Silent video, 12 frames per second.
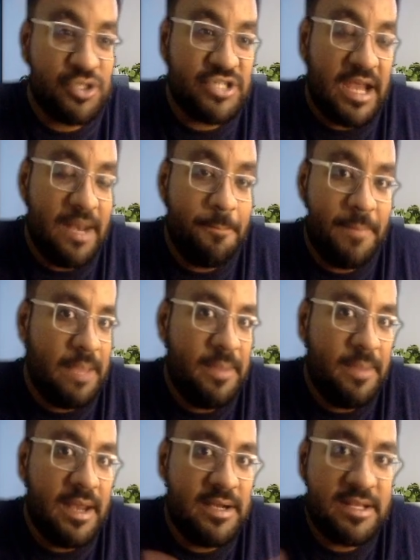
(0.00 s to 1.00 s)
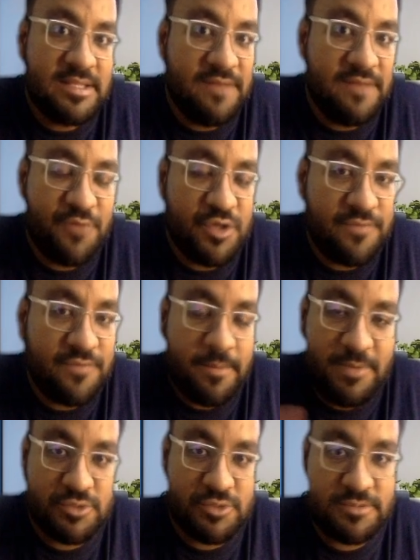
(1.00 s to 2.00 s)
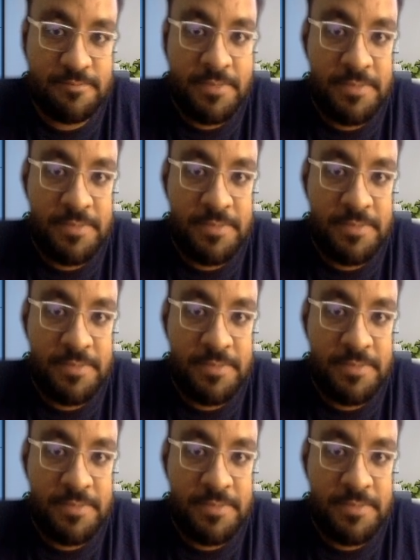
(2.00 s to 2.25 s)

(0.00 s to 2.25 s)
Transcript: child may be under the influence of abuse.